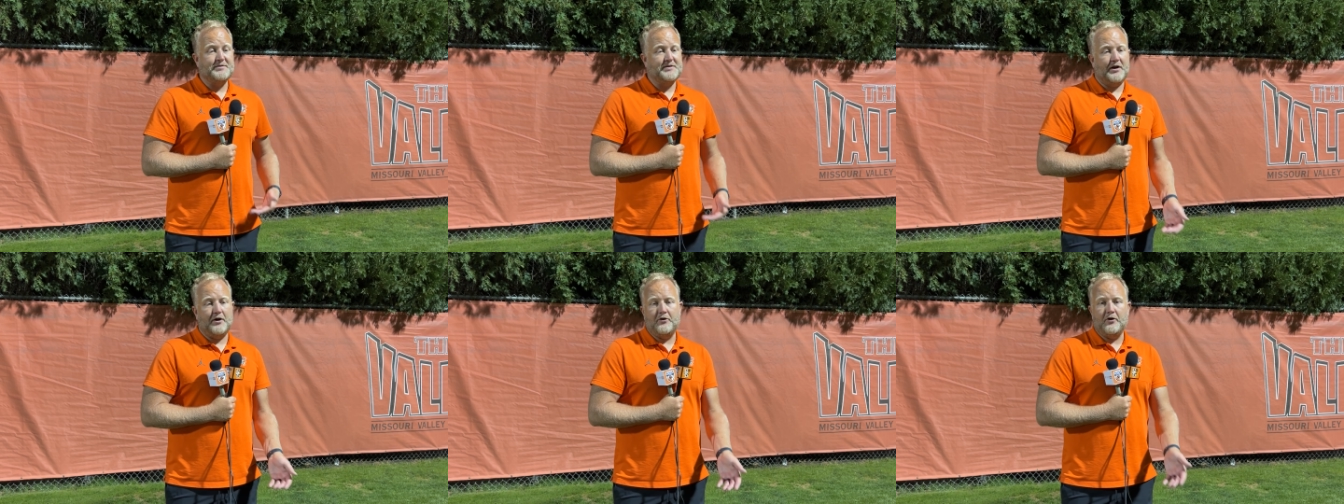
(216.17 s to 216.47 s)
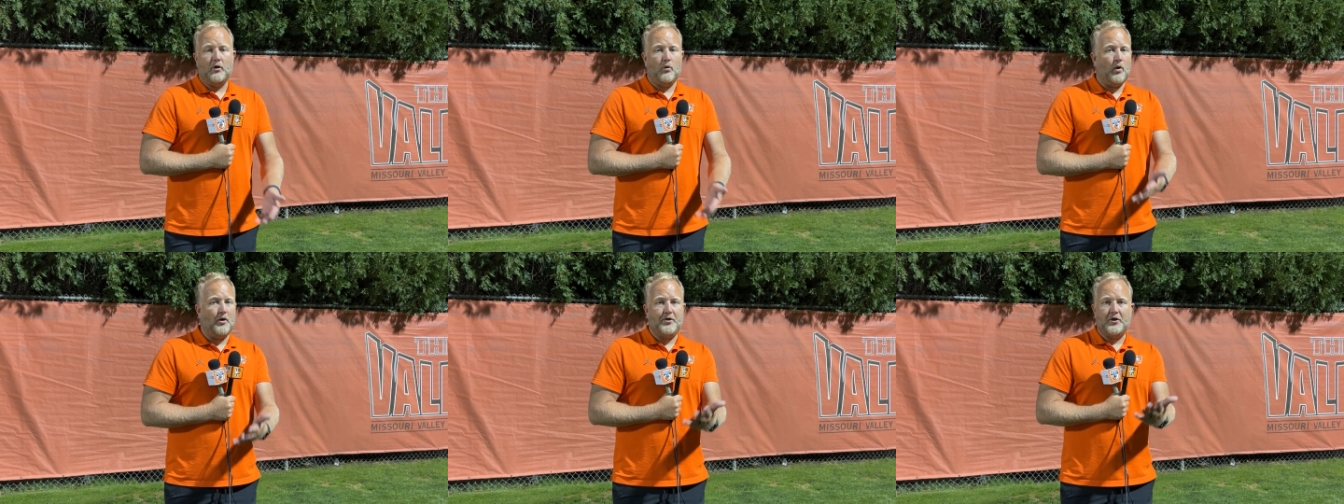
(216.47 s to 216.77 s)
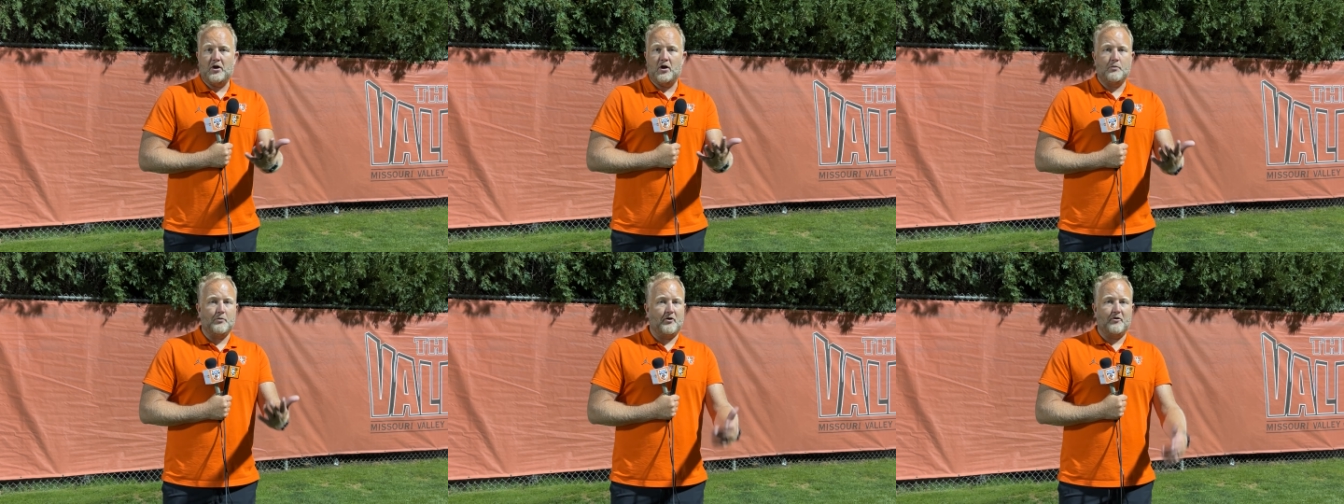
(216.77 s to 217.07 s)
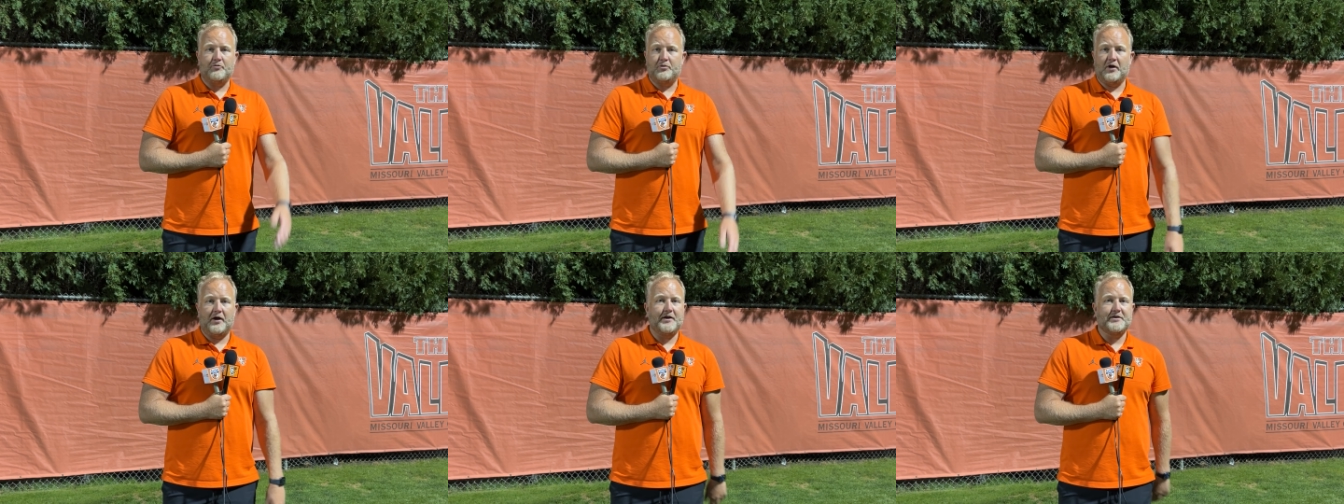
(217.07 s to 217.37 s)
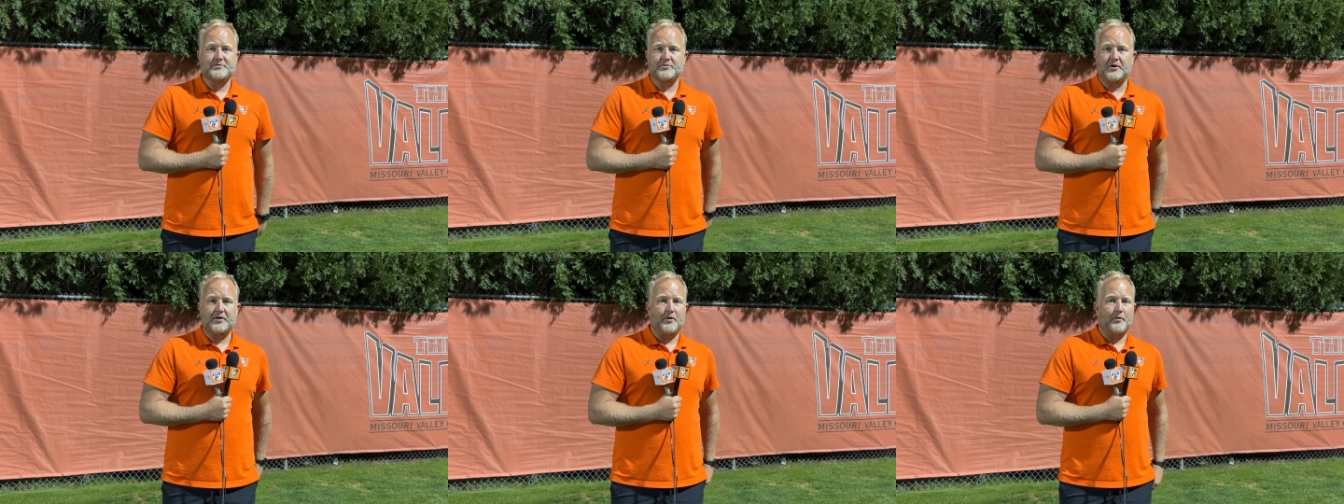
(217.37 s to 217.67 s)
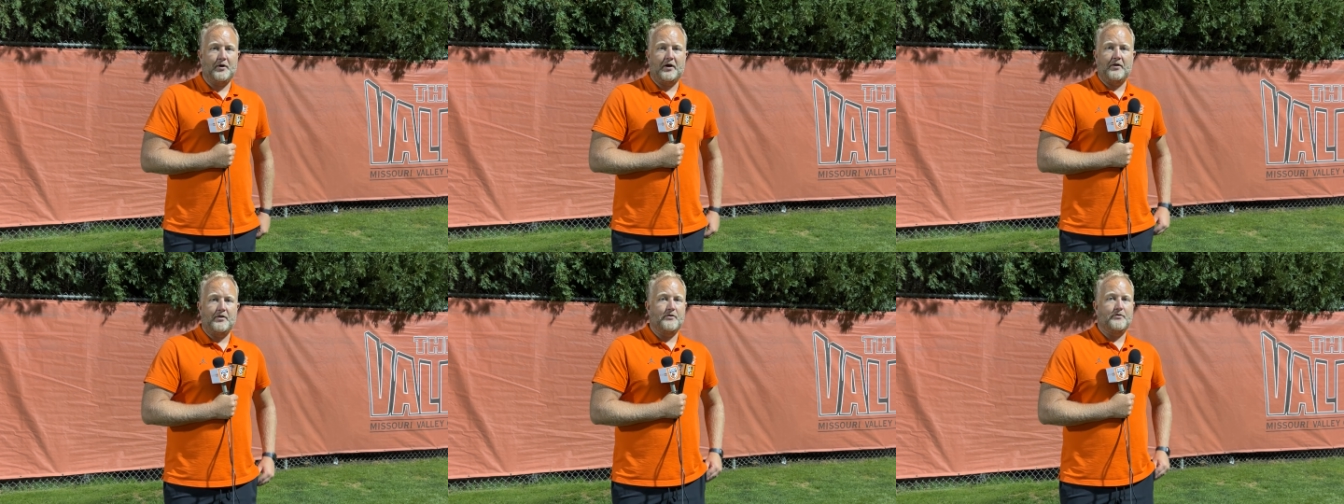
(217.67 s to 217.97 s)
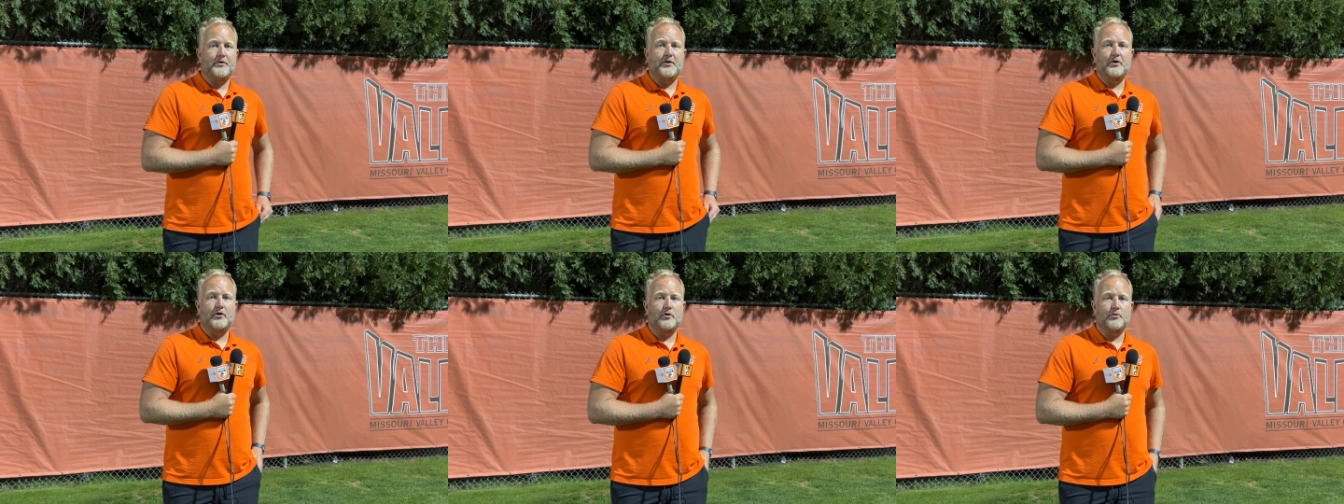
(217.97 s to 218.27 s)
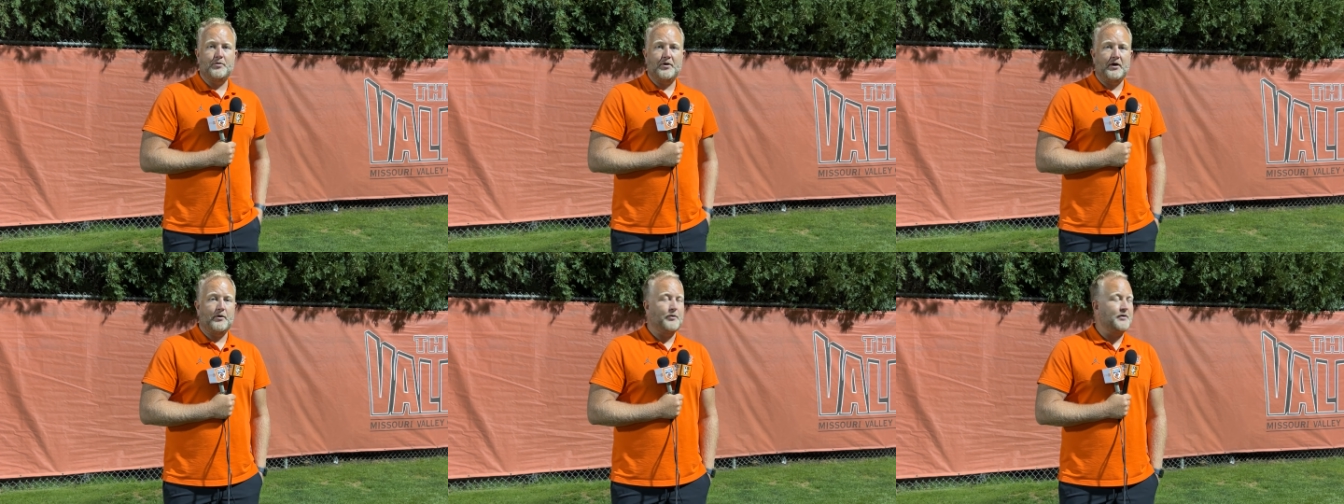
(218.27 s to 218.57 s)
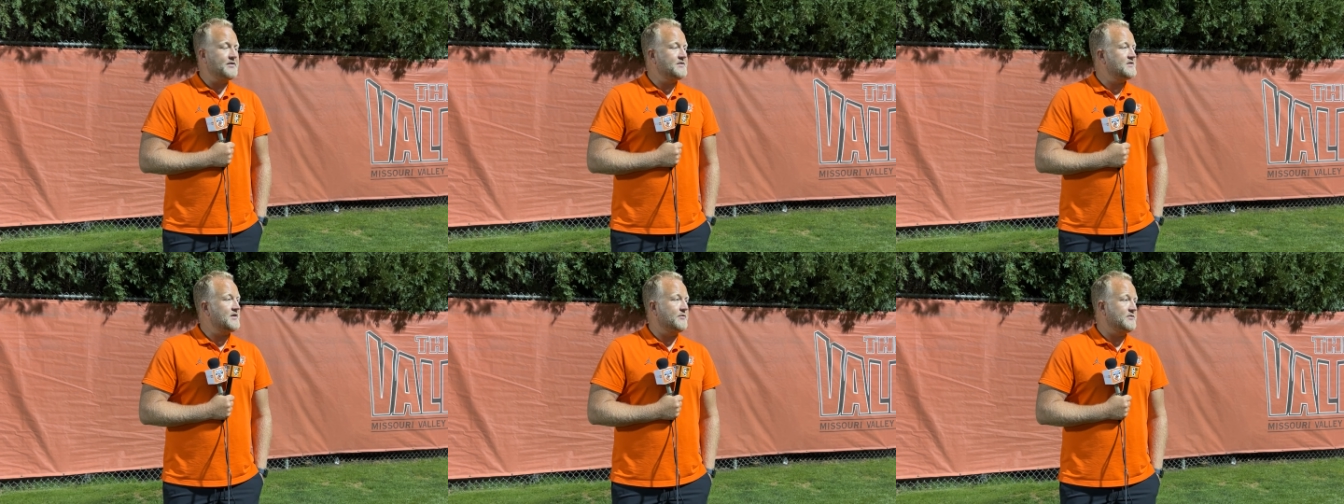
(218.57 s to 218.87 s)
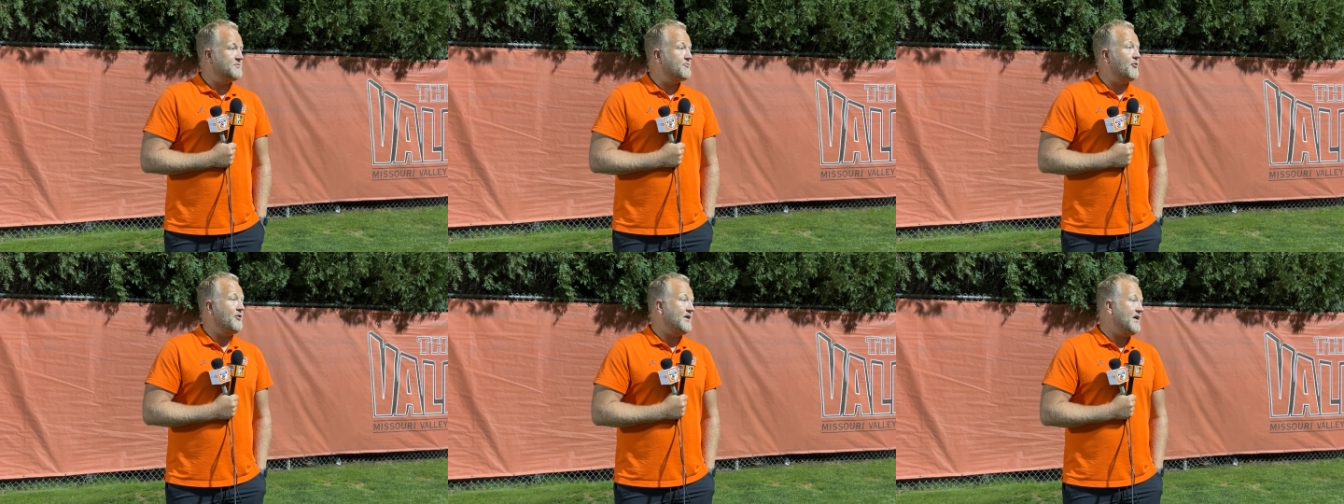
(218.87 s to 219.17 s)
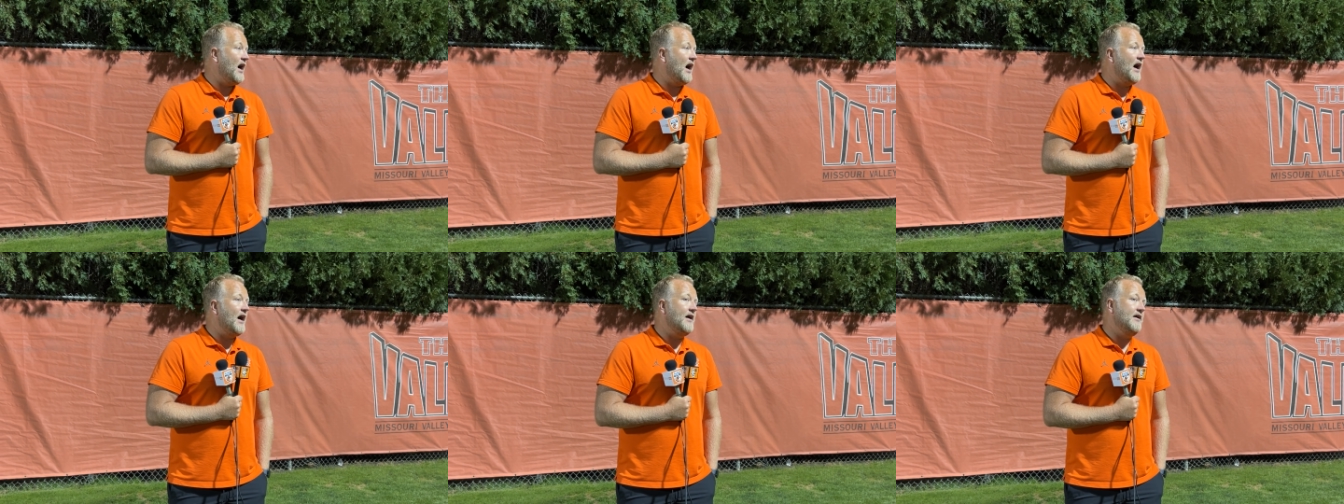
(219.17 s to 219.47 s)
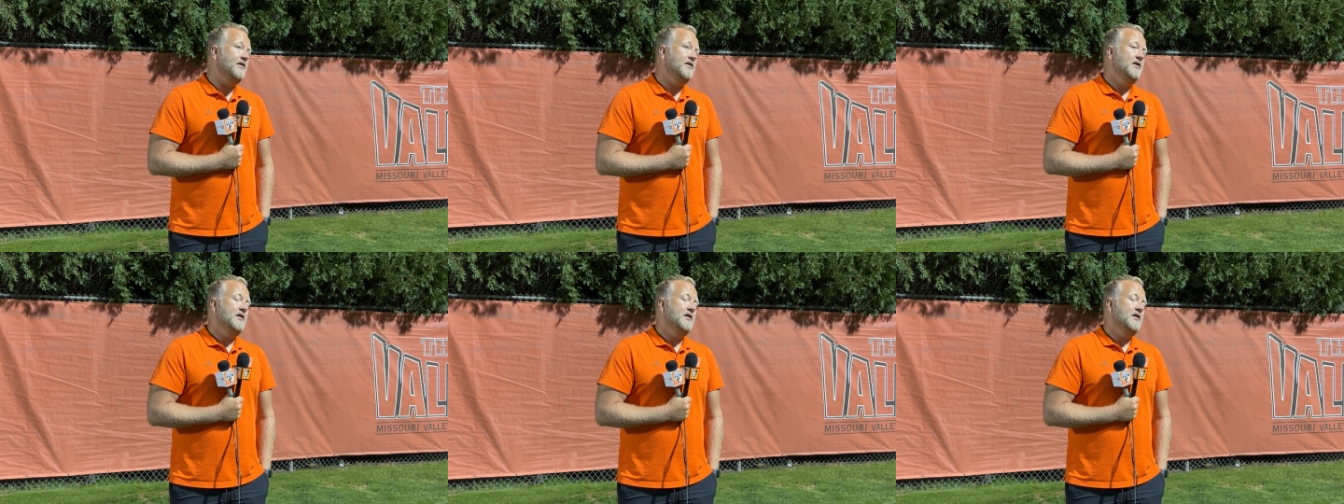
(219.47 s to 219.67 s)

I don't know what the number of players were that went on the field, but it was it was pretty high.